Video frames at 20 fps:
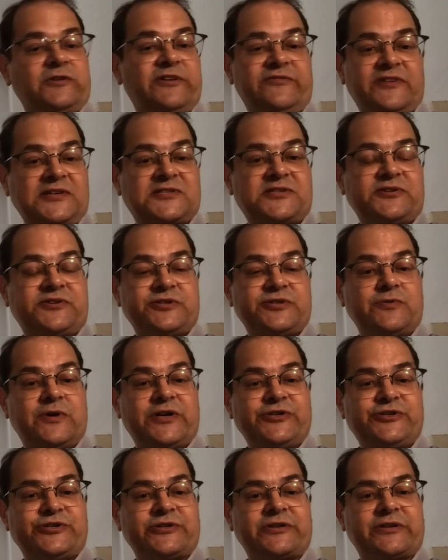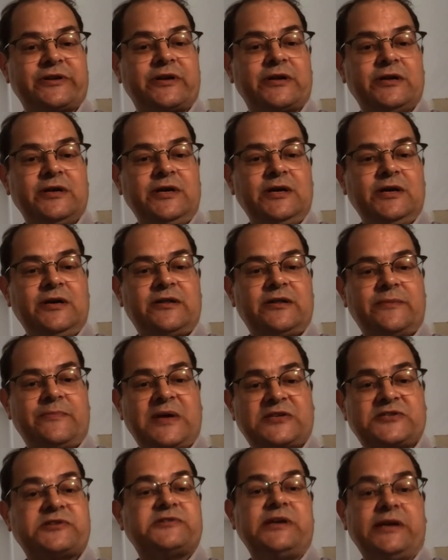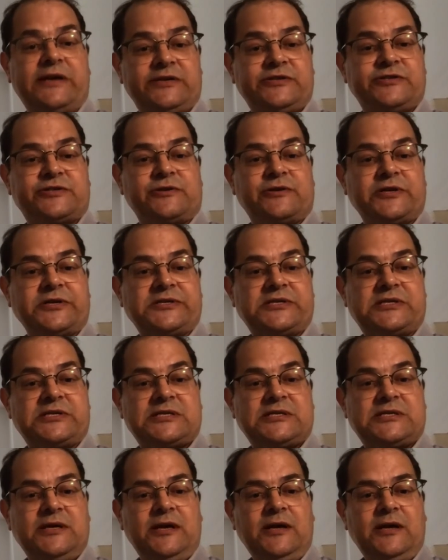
situation that makes it dangerous,